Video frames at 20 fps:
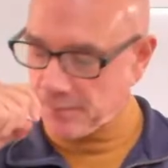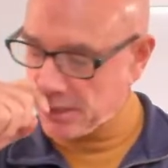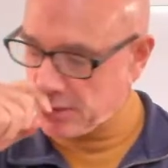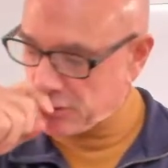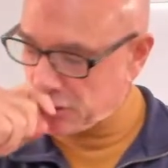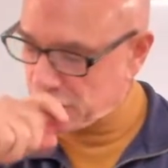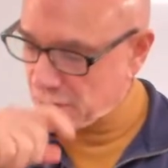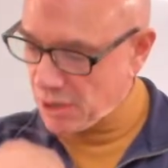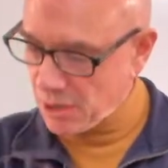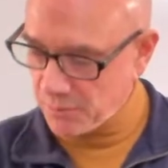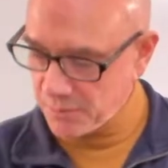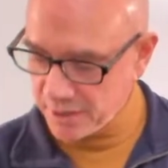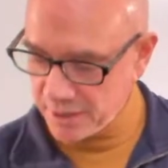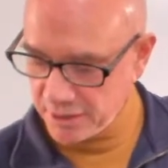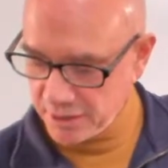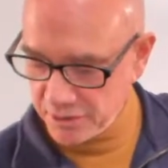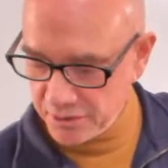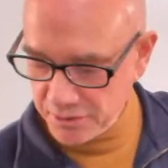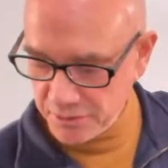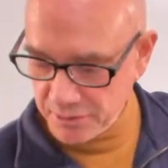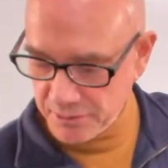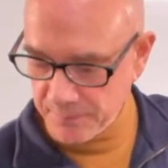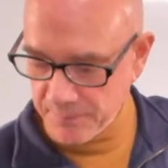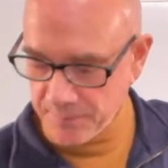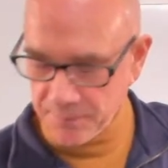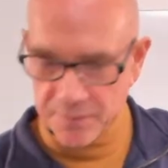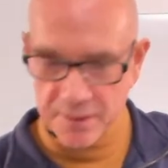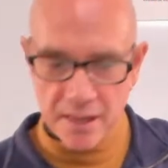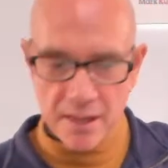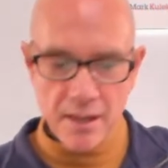So we're going to do
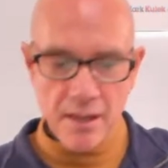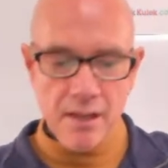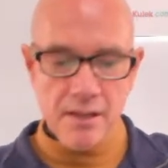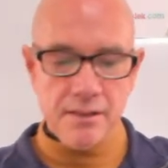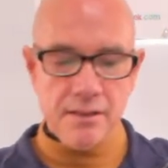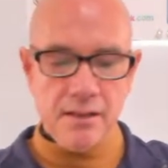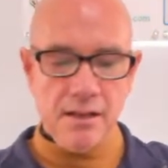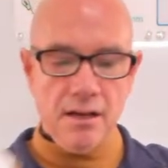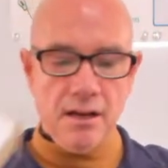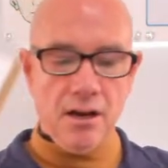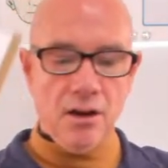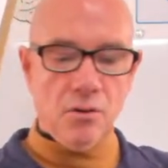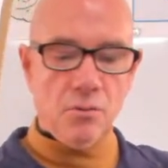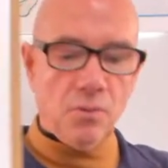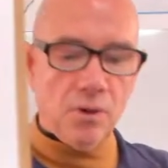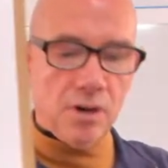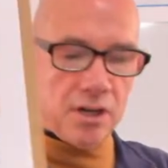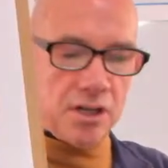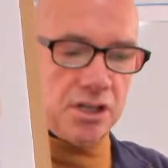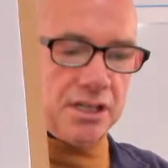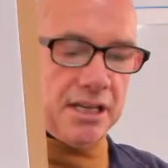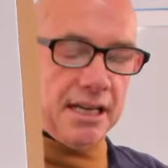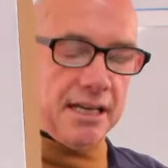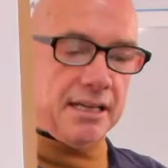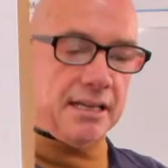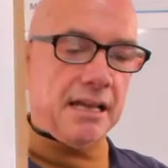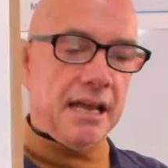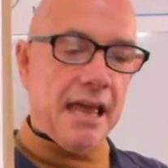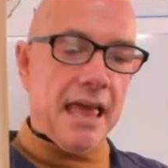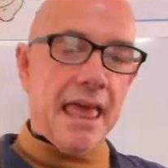a worksheet.